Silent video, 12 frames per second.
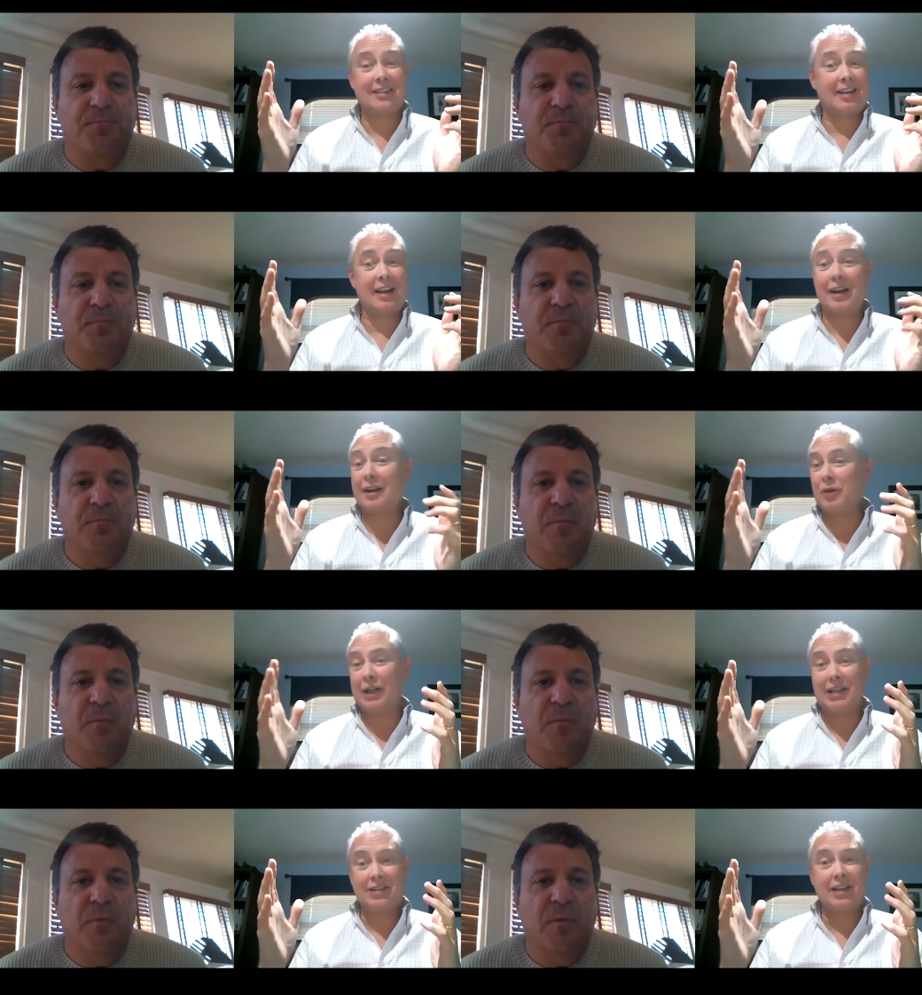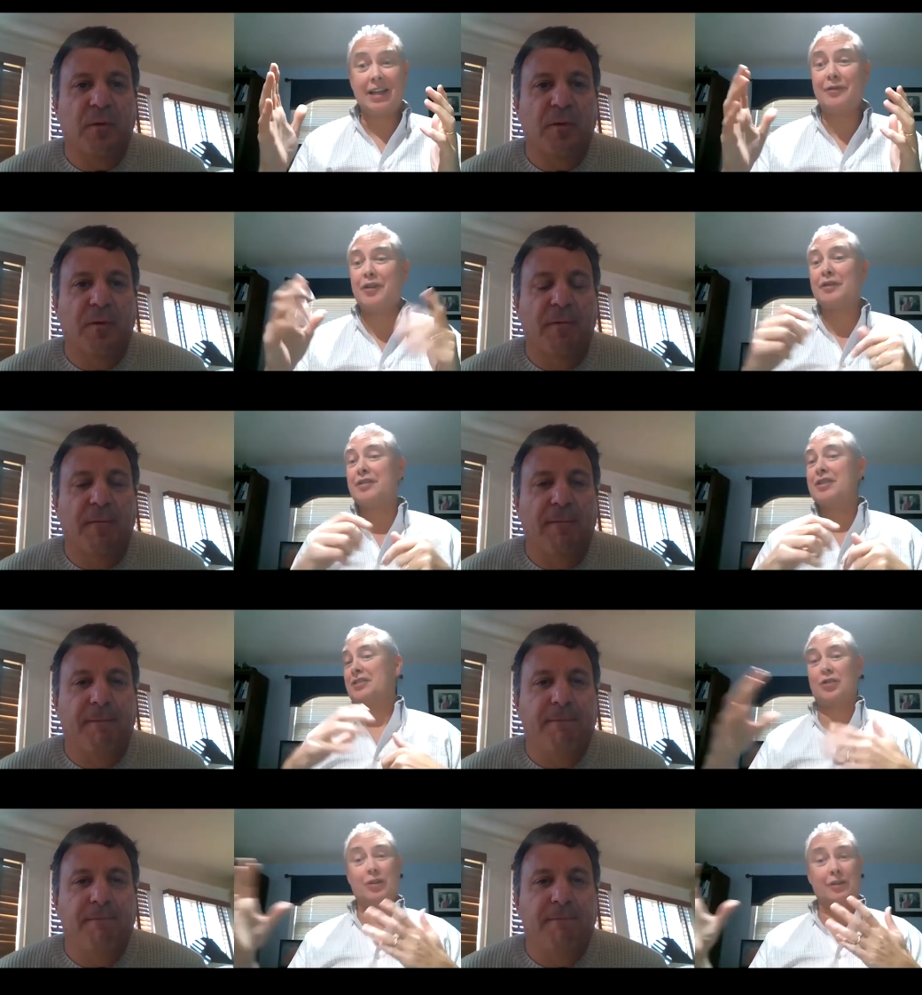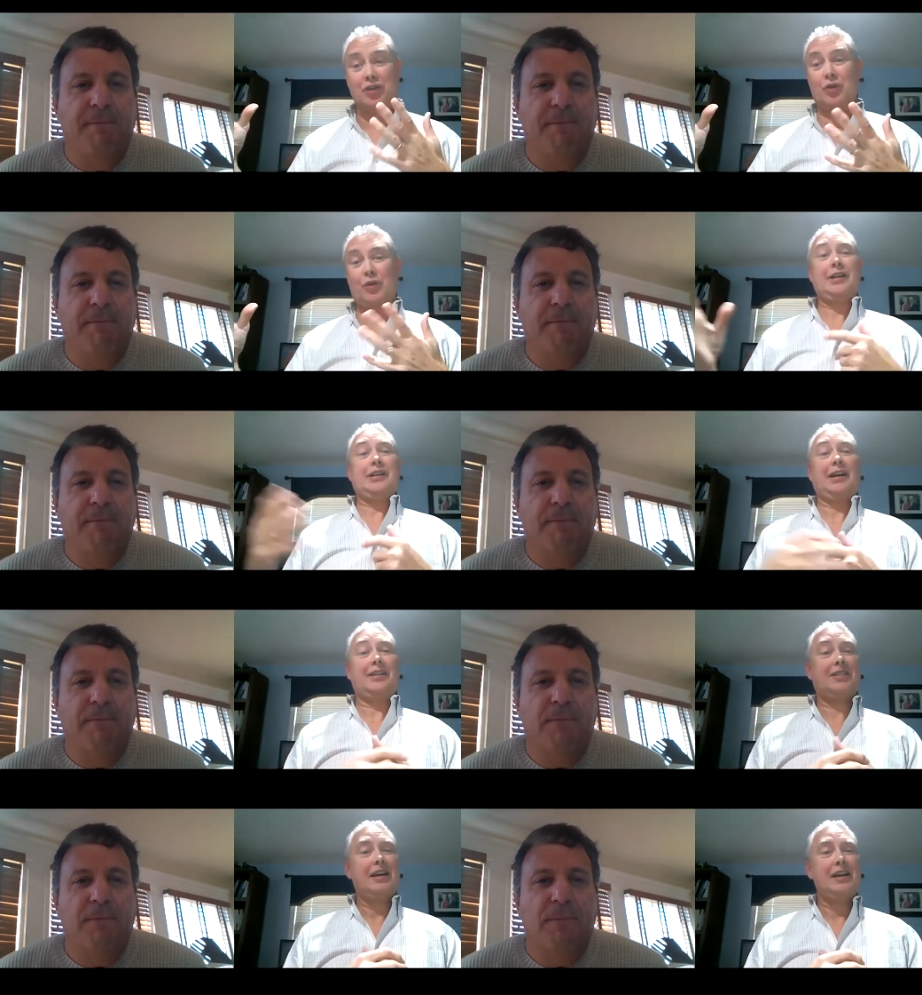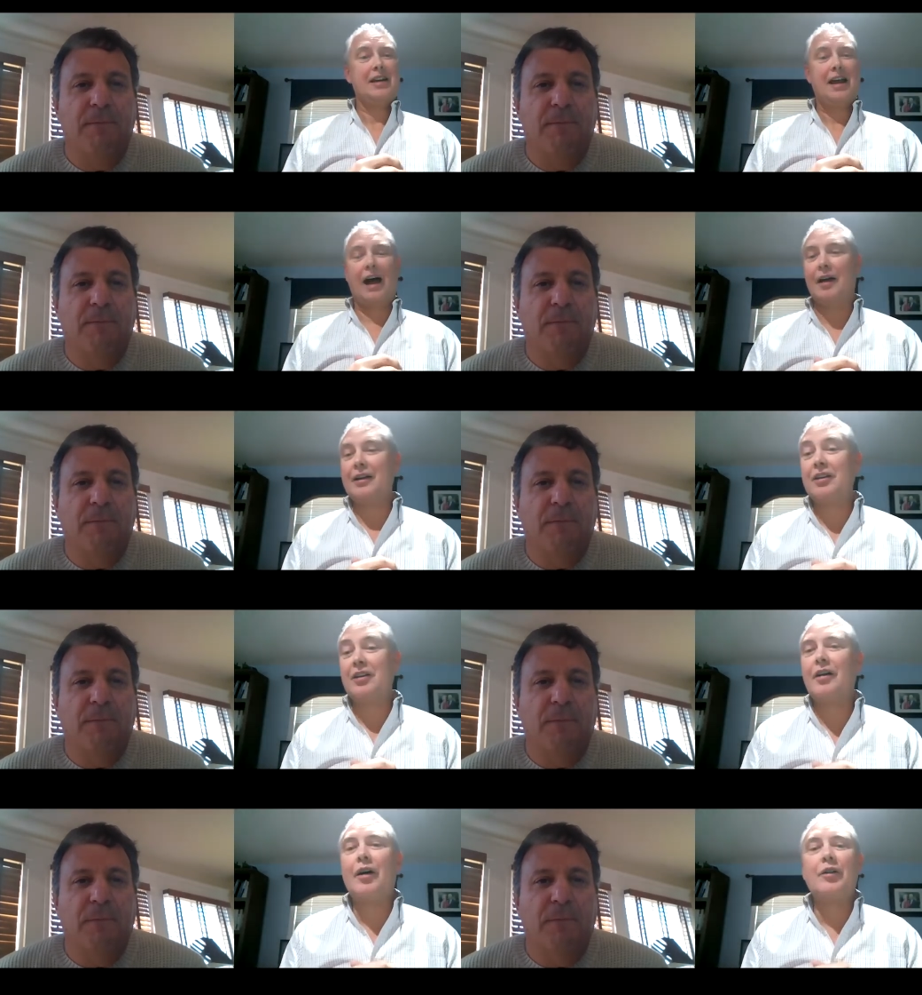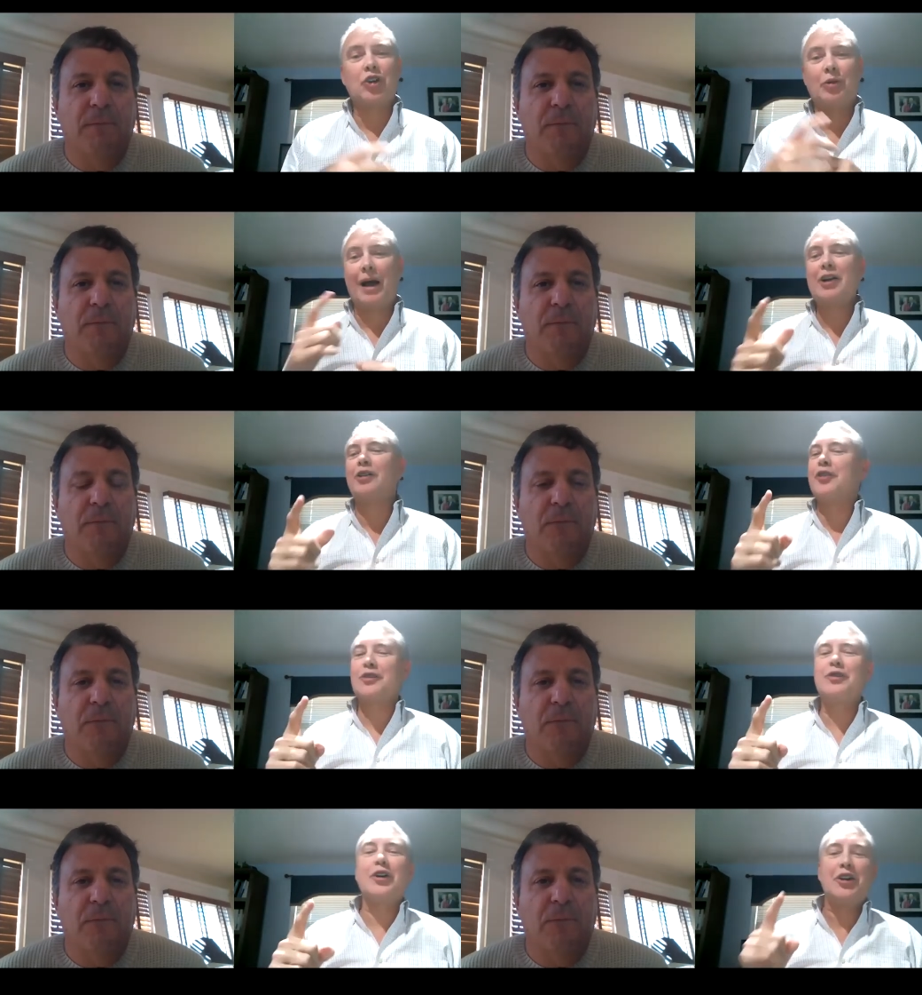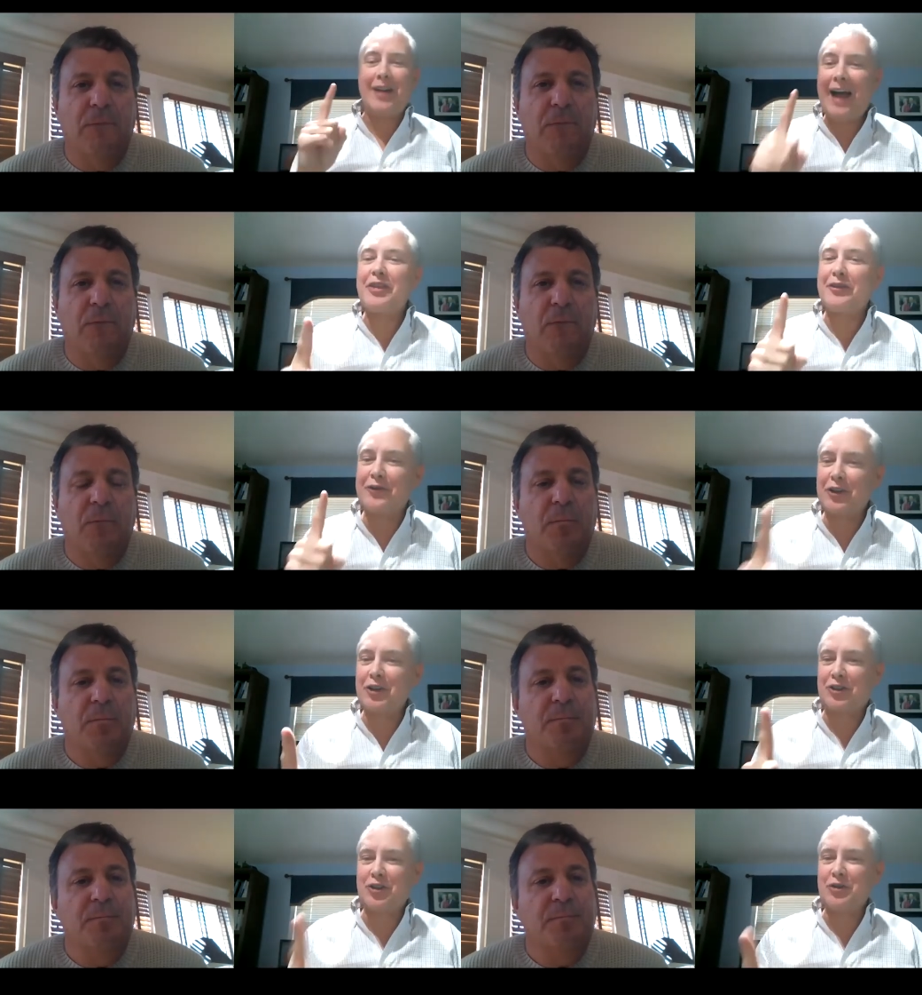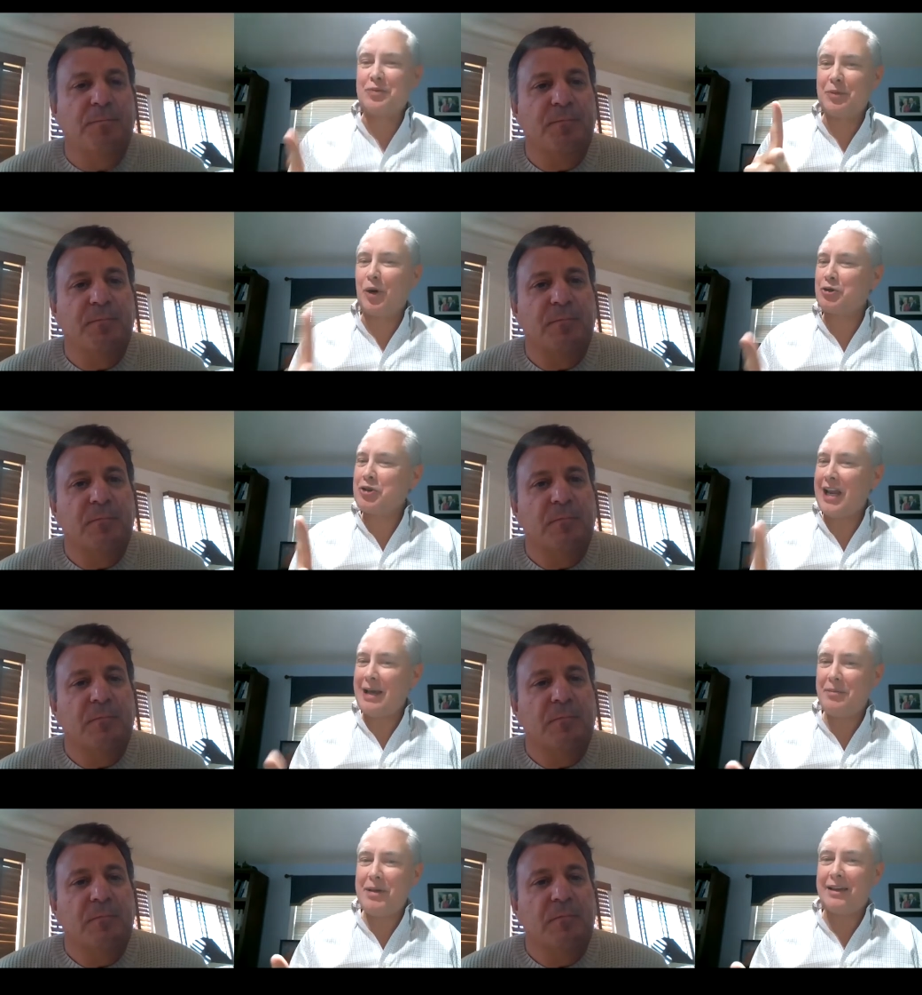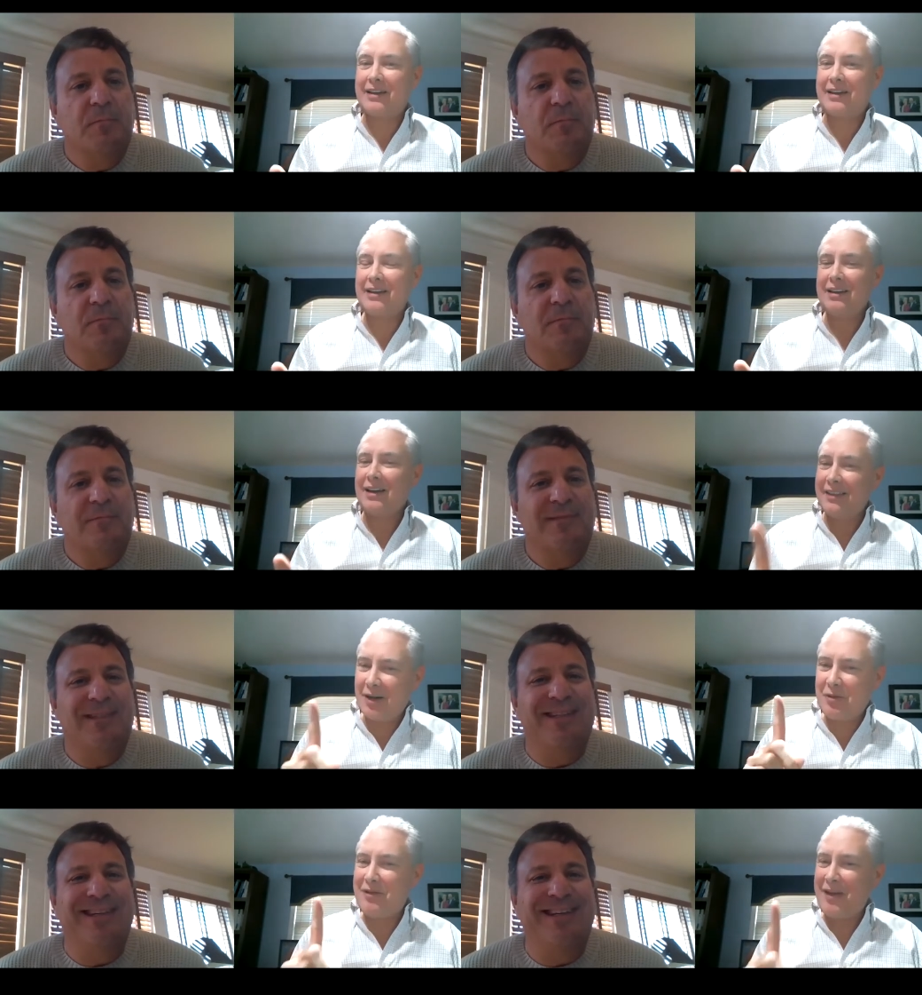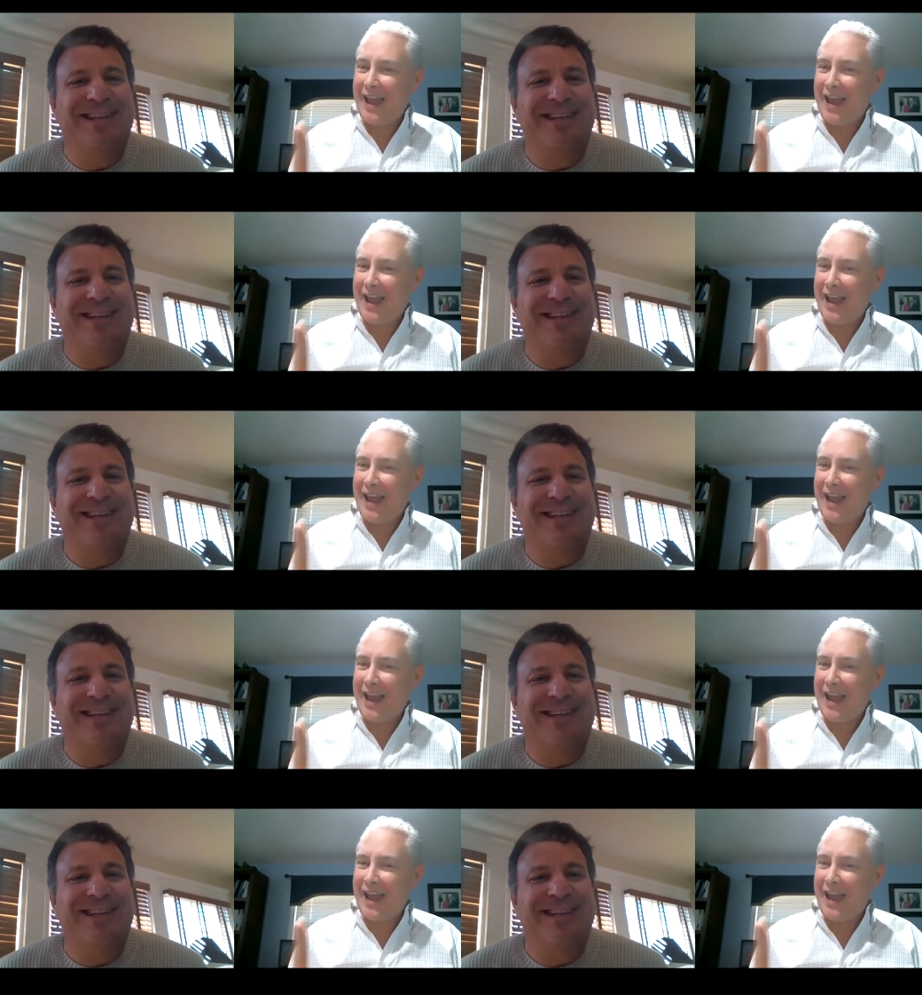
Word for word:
Speaker 1: say to anyone listening, if you've just sort of joined us, uh, so Michael, first of all, you're not the first Super Bowl champion that we've